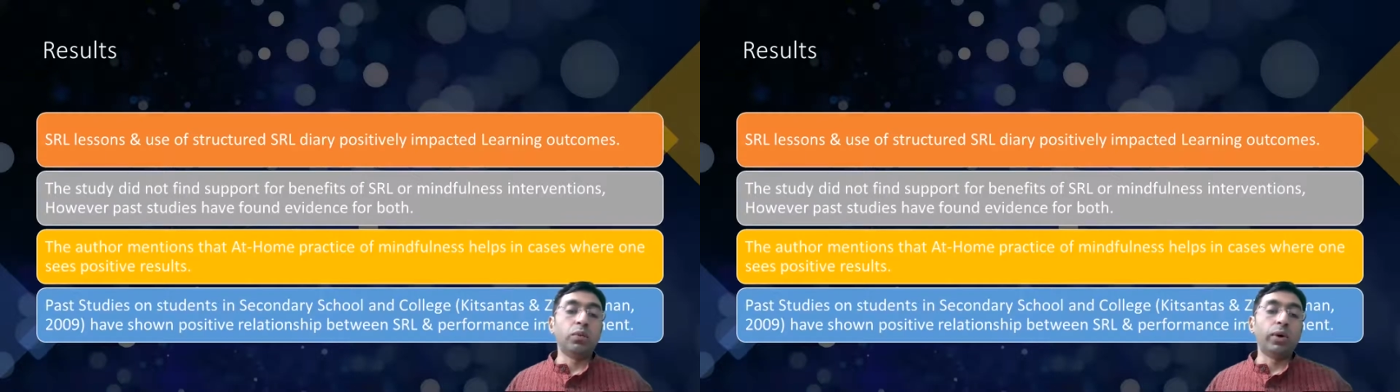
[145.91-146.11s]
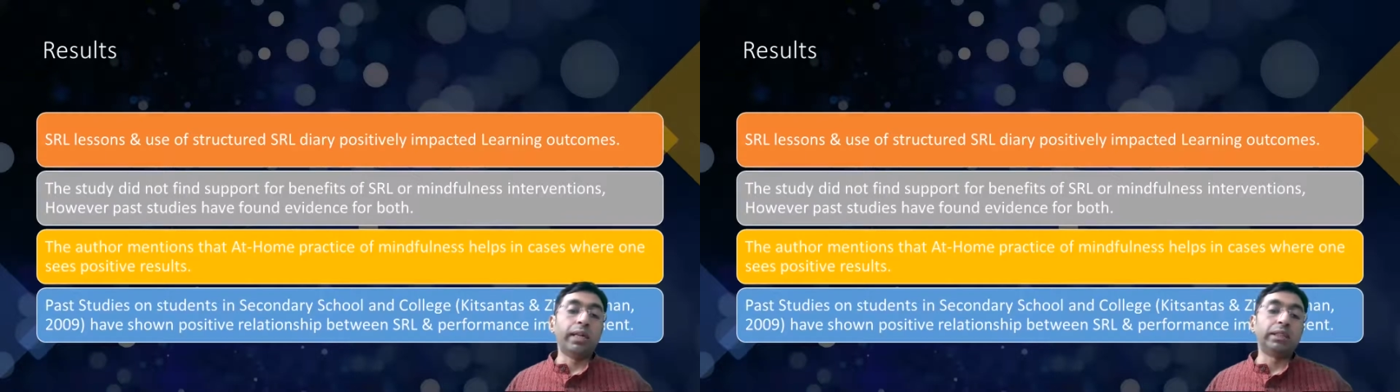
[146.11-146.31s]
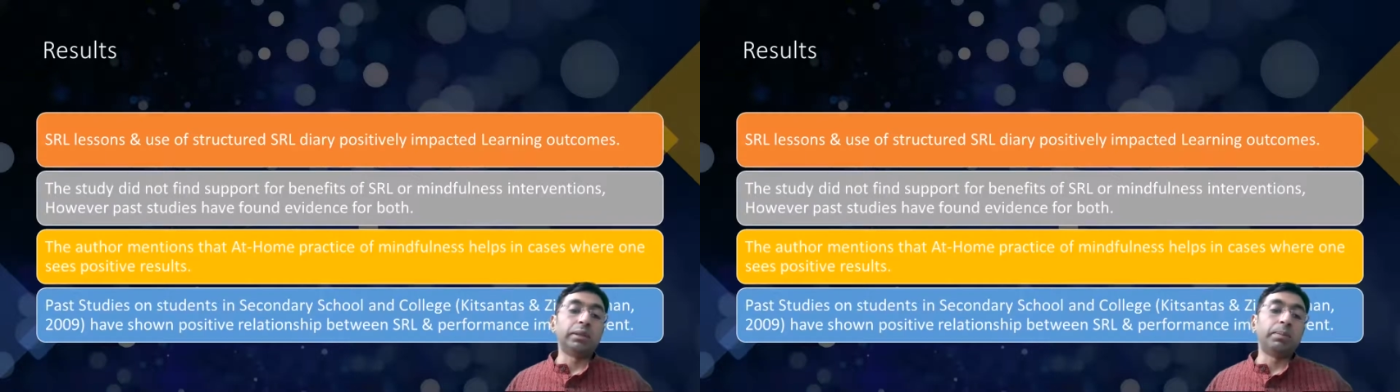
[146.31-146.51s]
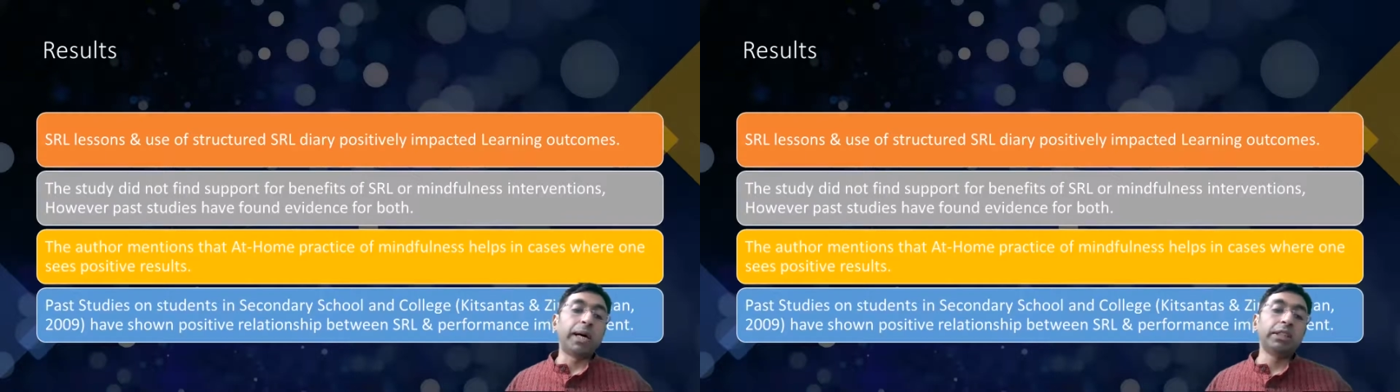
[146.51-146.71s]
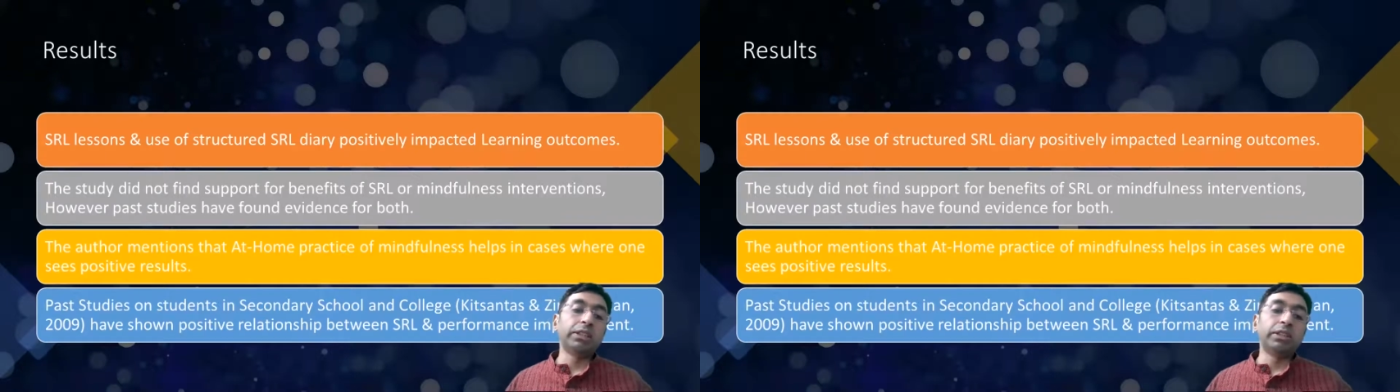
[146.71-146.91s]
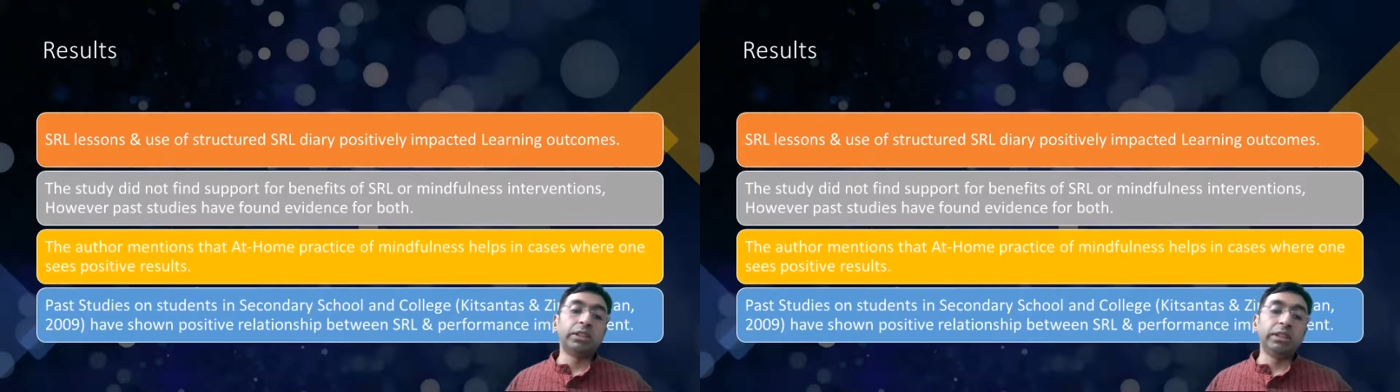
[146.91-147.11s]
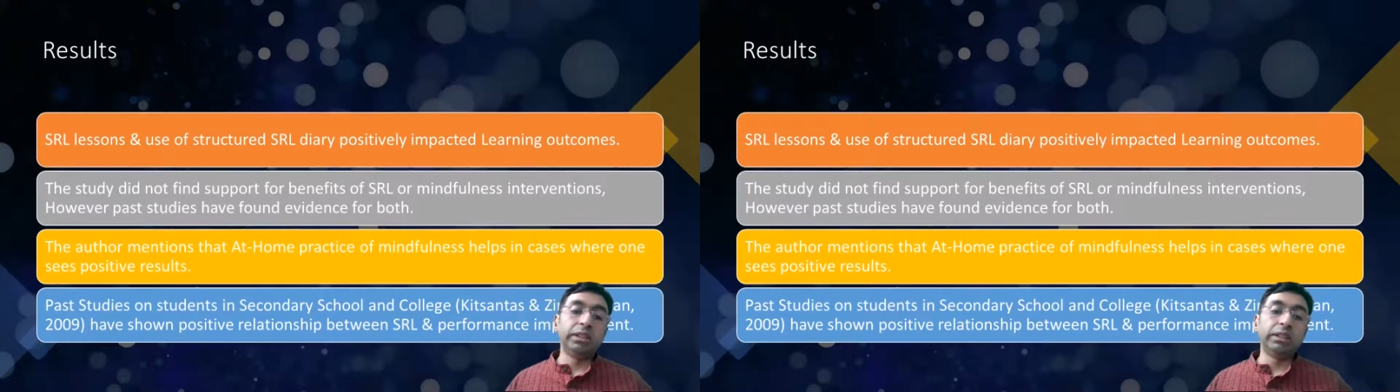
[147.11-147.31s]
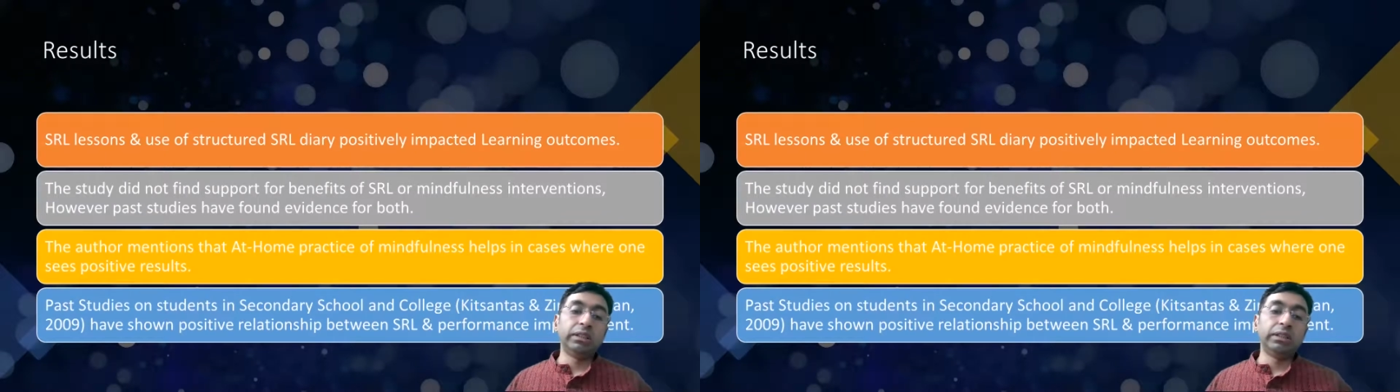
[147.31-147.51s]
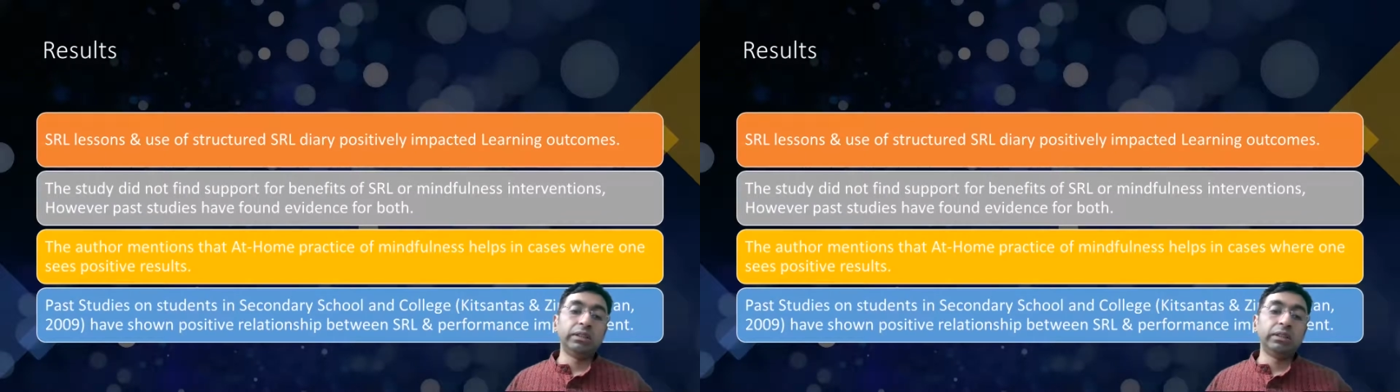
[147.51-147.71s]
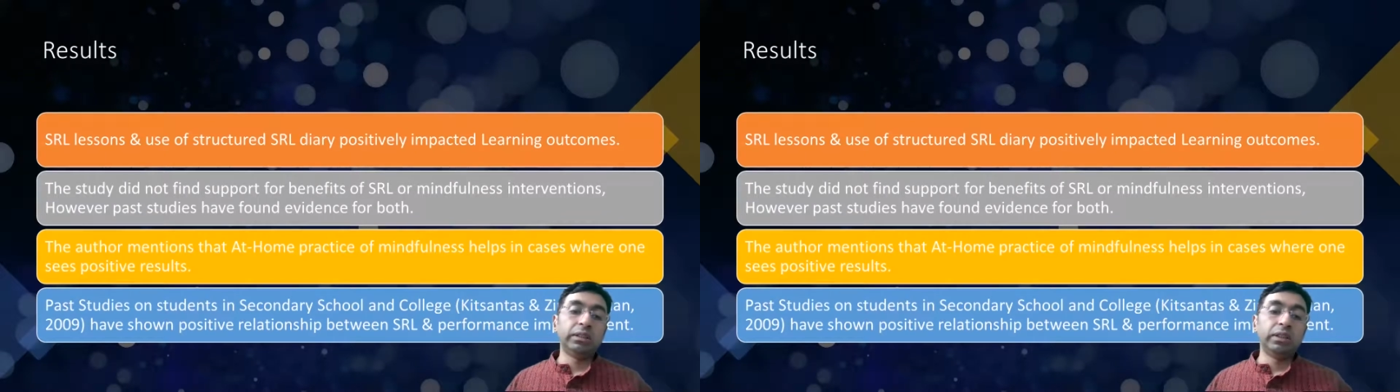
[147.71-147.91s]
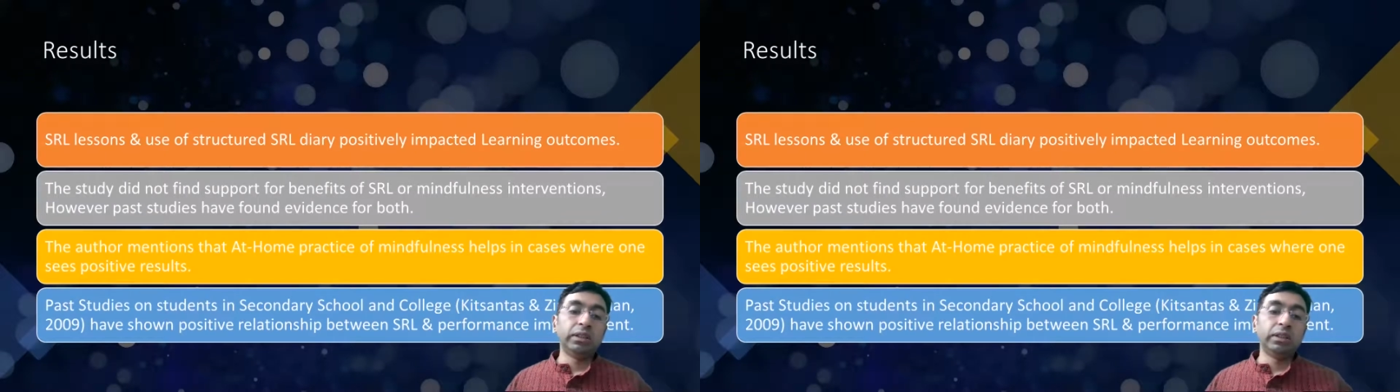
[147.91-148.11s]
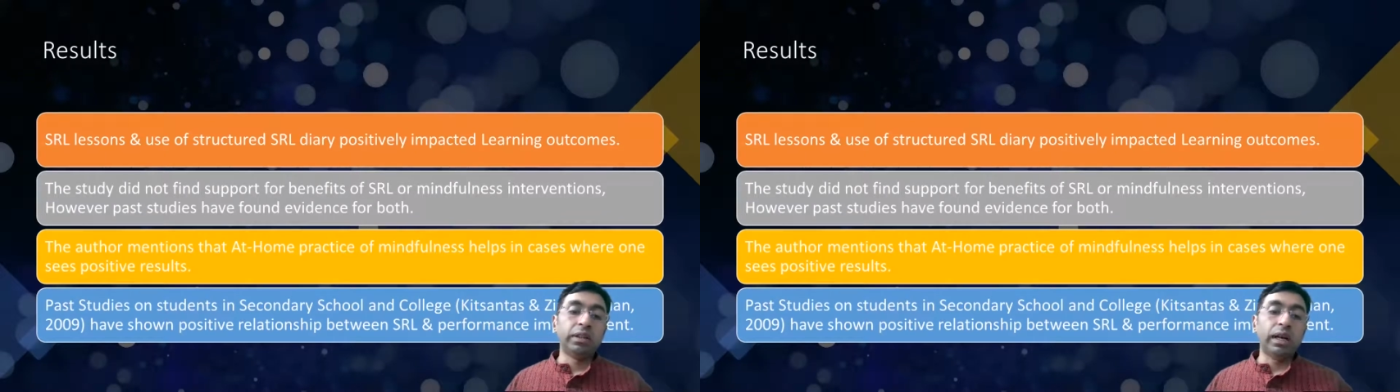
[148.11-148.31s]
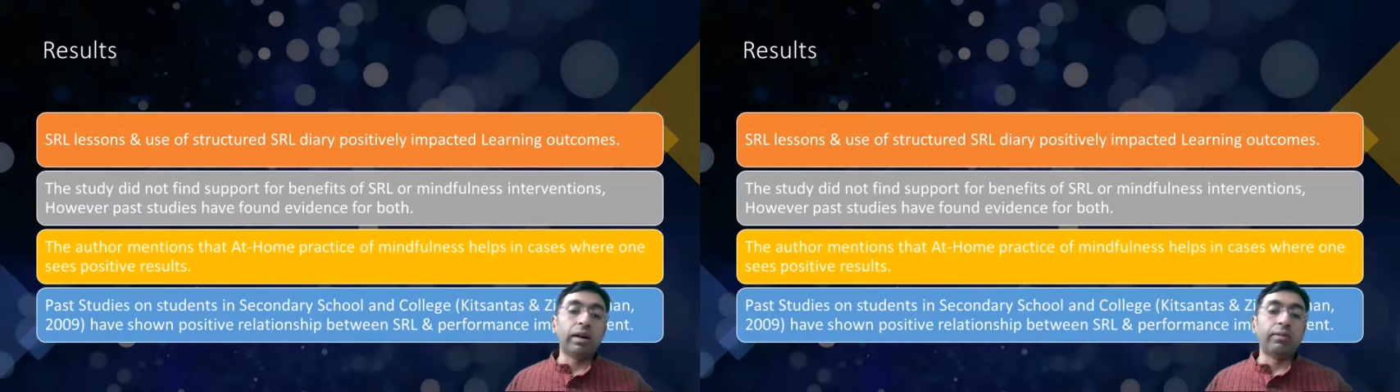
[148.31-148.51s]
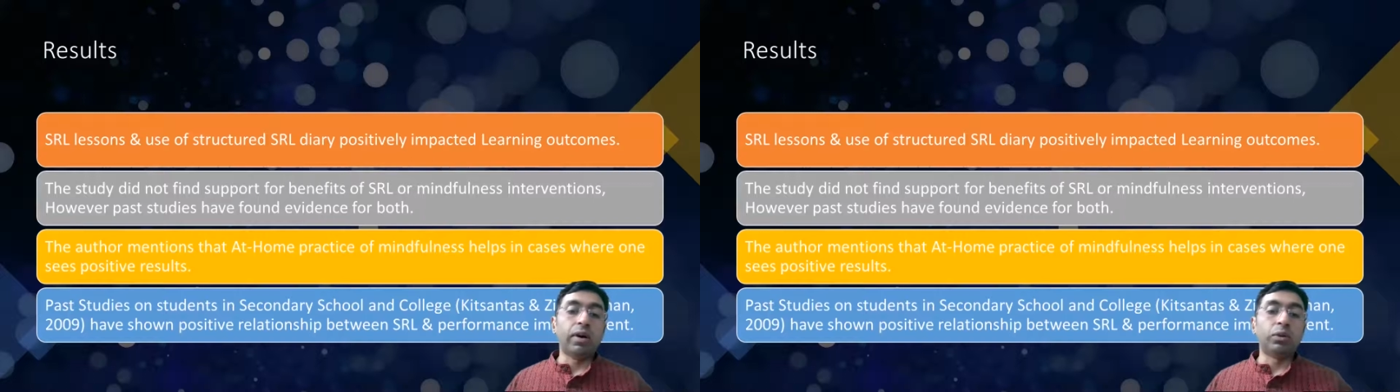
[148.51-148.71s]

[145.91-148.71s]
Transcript: whereas the past studies have